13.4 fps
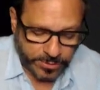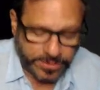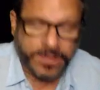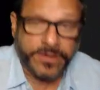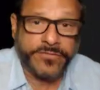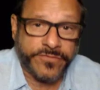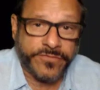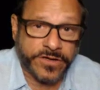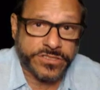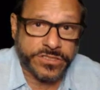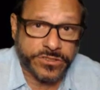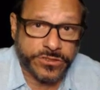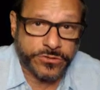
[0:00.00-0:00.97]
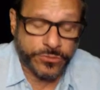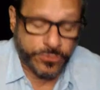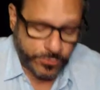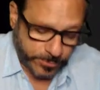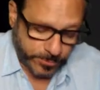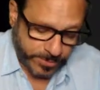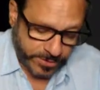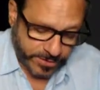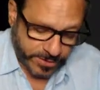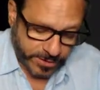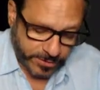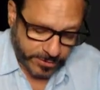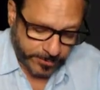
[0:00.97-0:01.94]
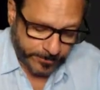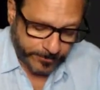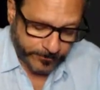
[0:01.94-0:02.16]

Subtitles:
and then function 2 will be there.